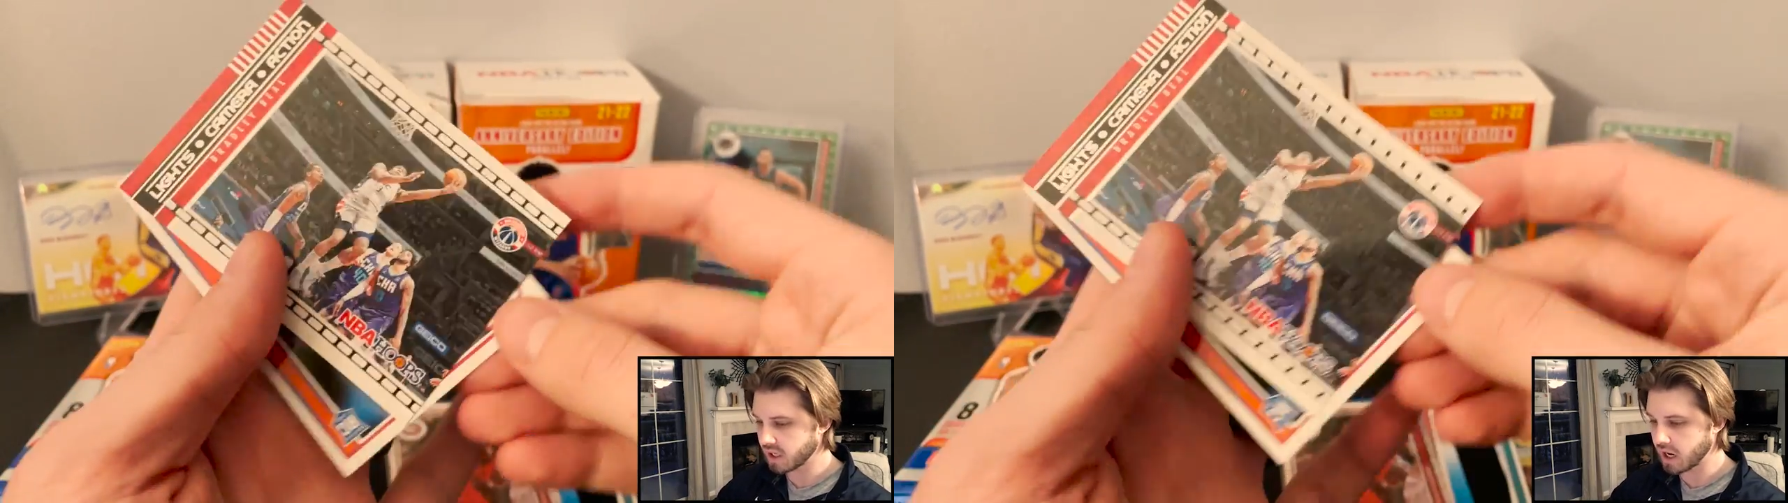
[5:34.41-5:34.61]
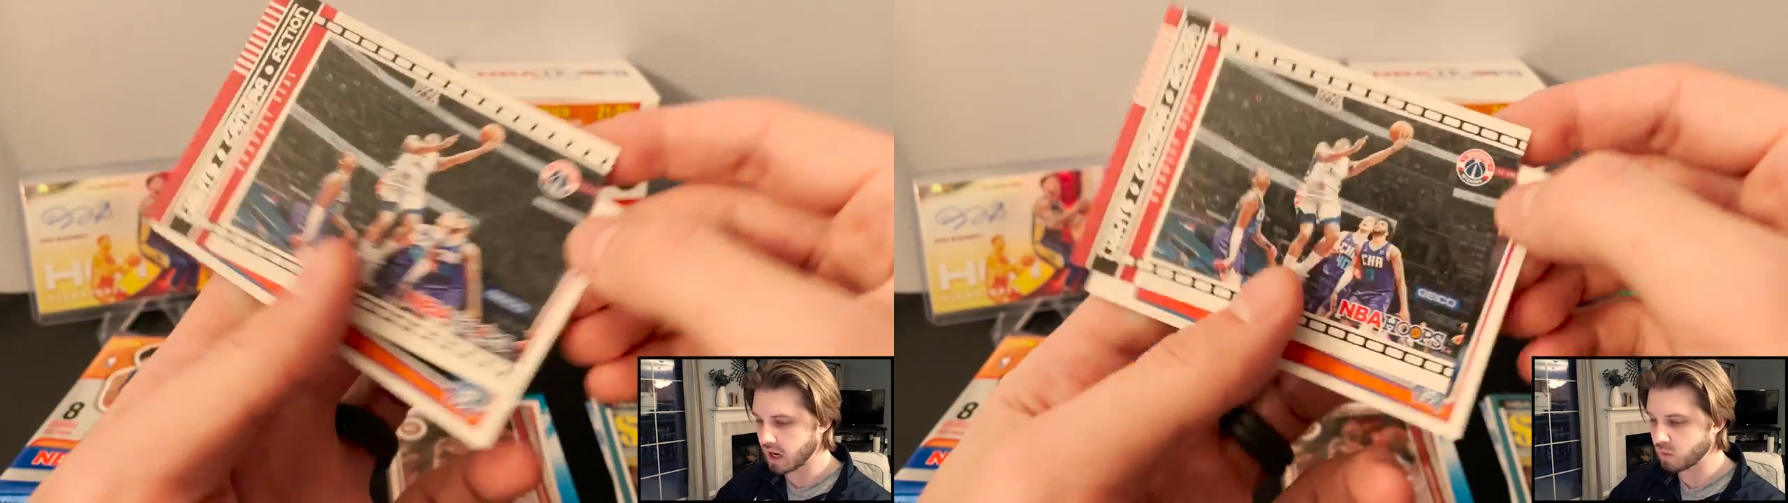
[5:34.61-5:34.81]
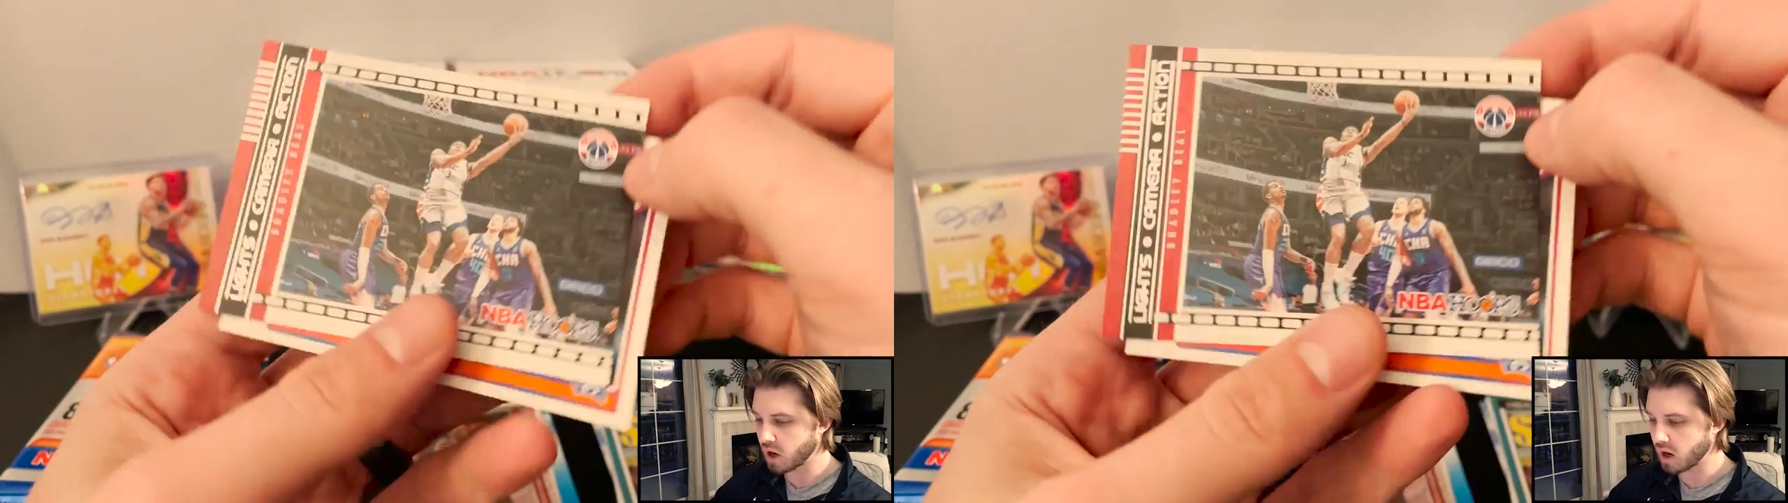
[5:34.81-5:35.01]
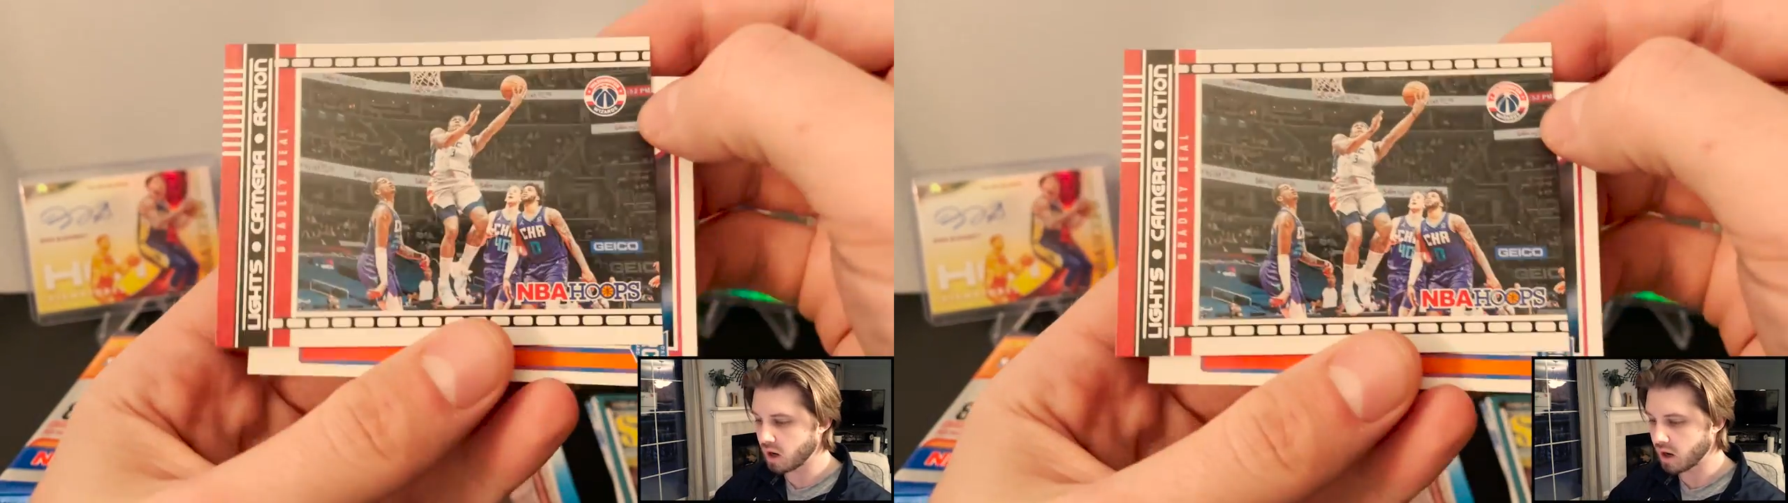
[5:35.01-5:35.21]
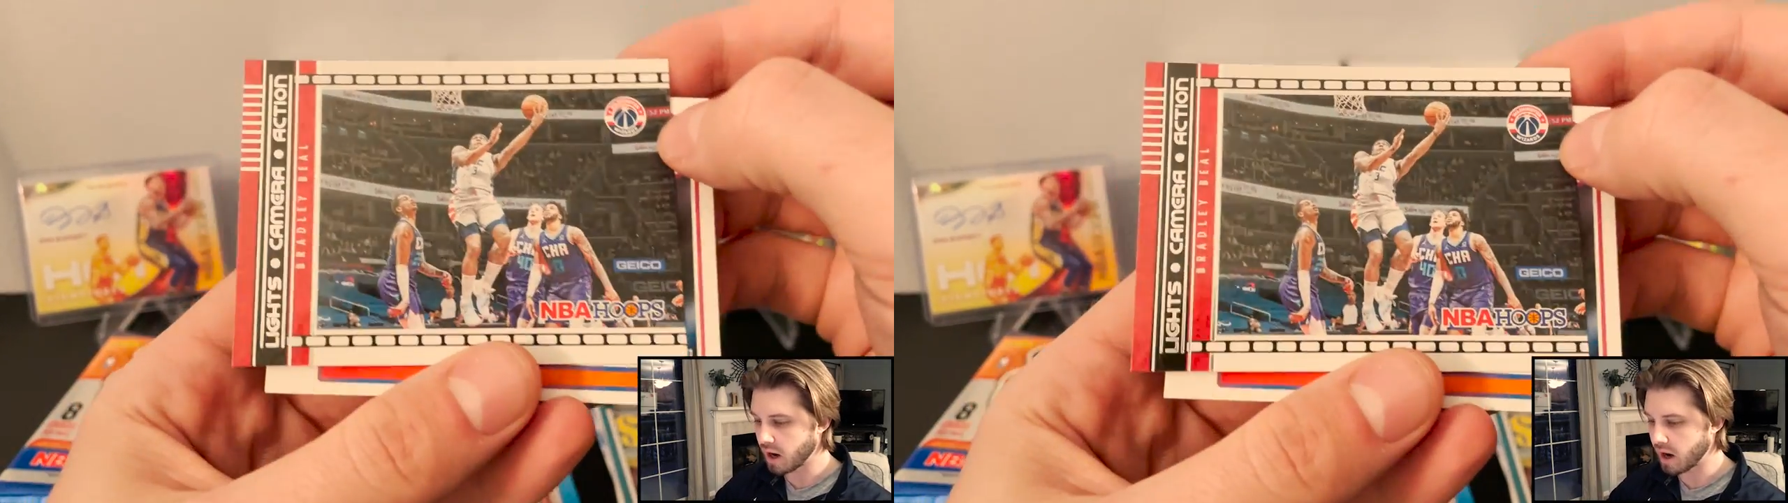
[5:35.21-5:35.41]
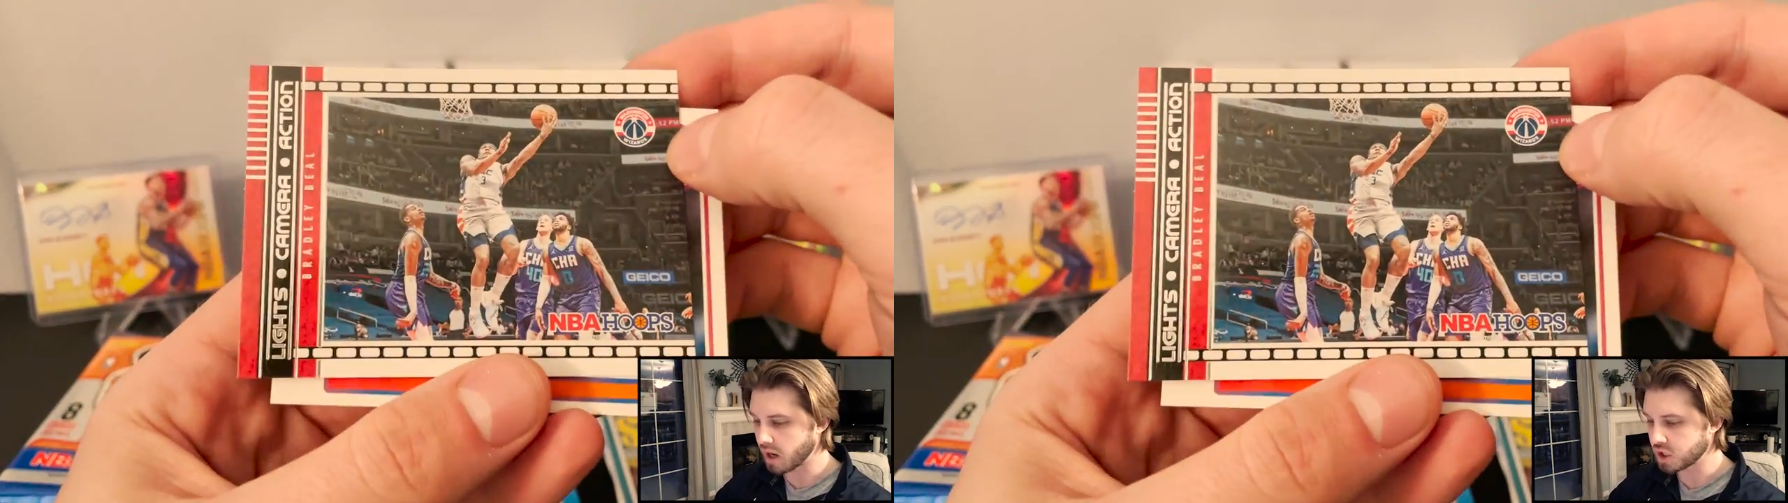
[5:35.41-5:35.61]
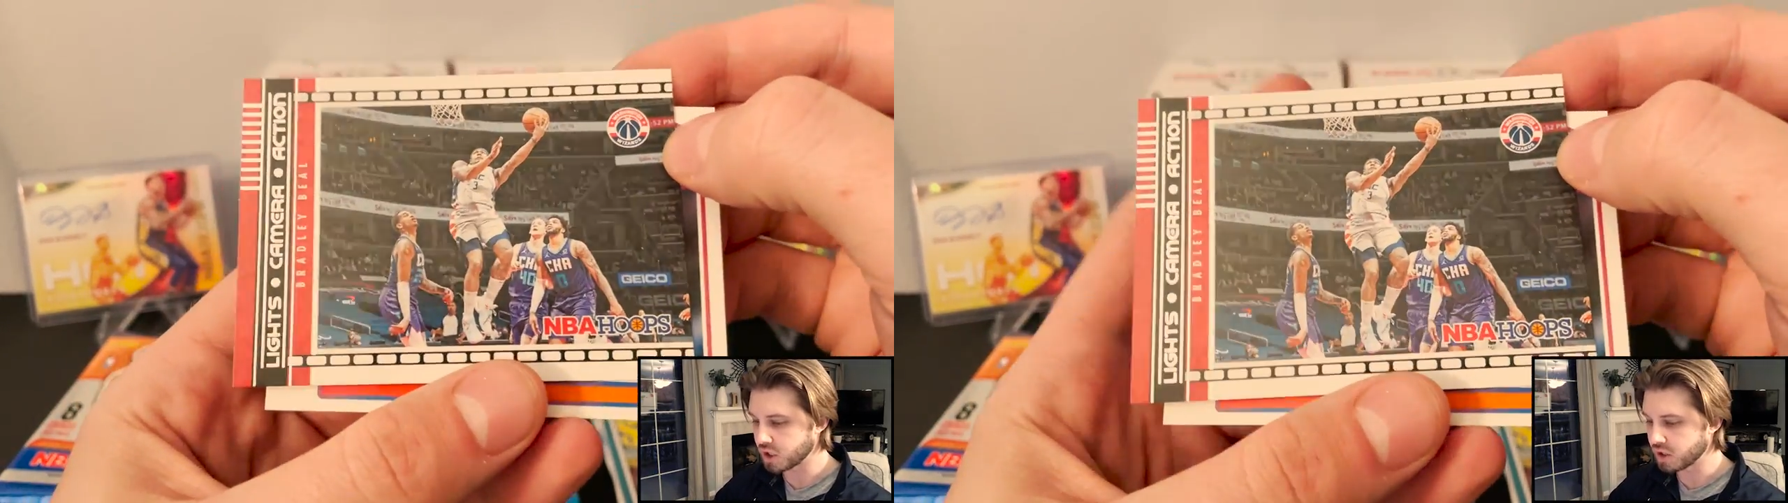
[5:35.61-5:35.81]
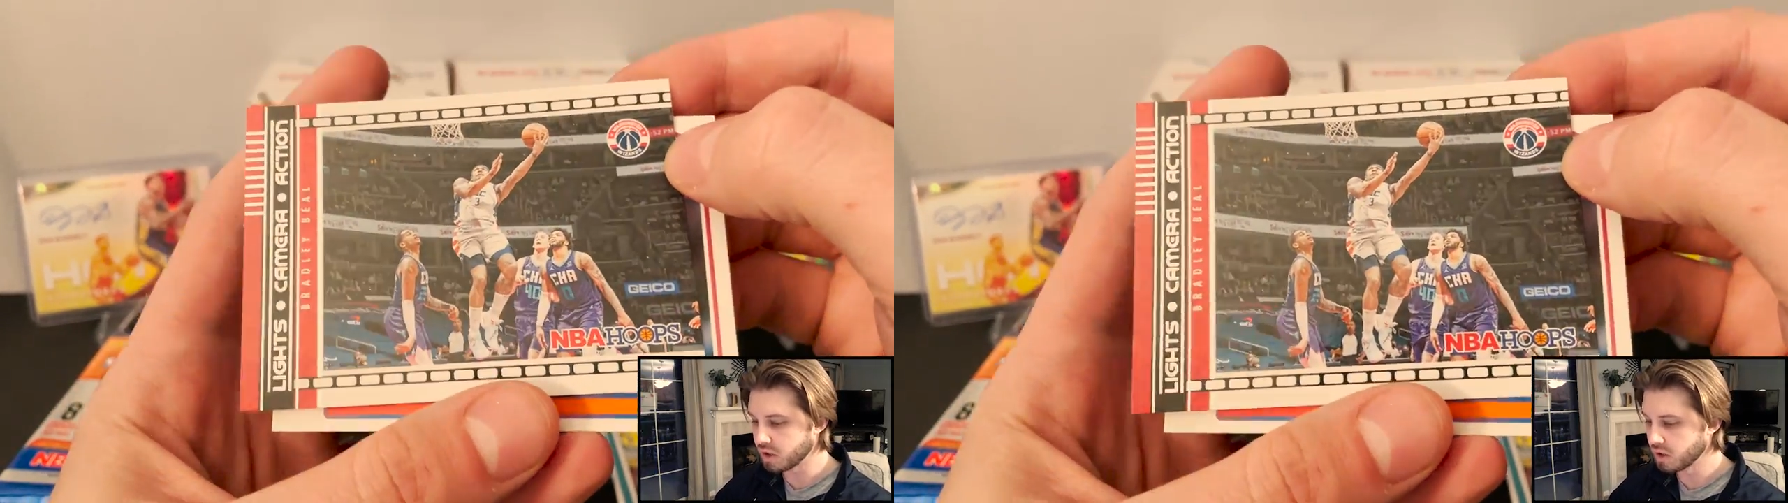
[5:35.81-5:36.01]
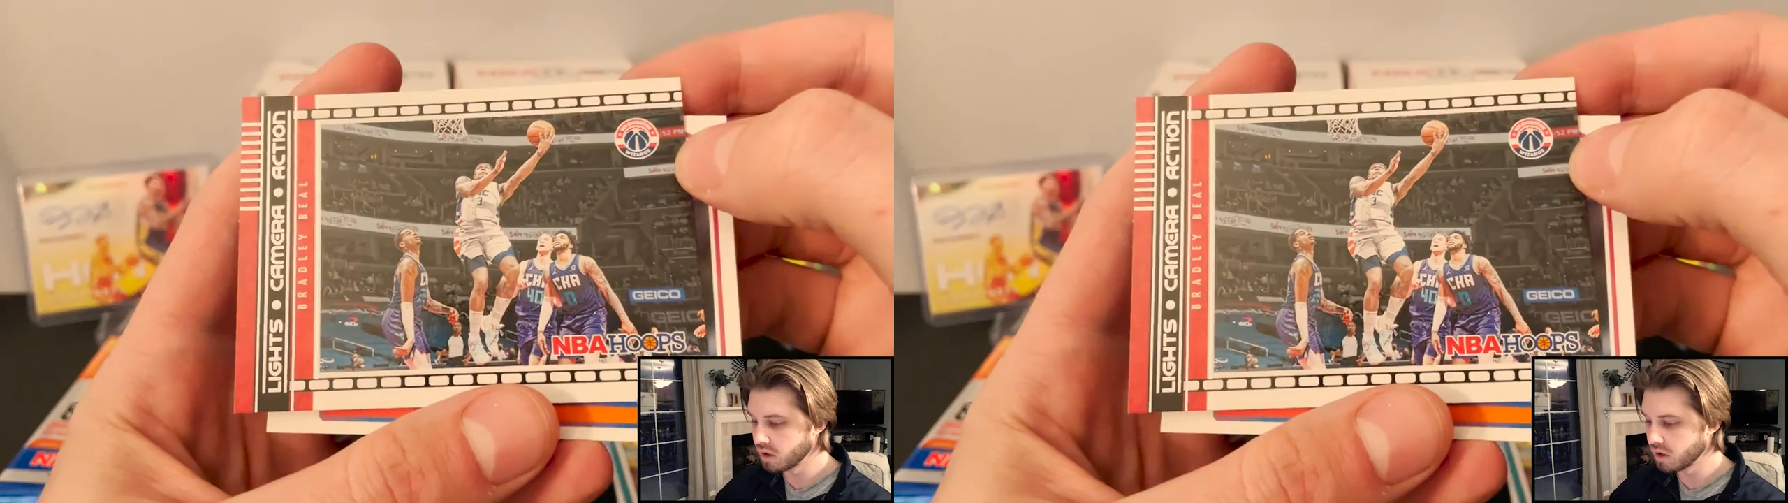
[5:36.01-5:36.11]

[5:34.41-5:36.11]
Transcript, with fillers: camera, action.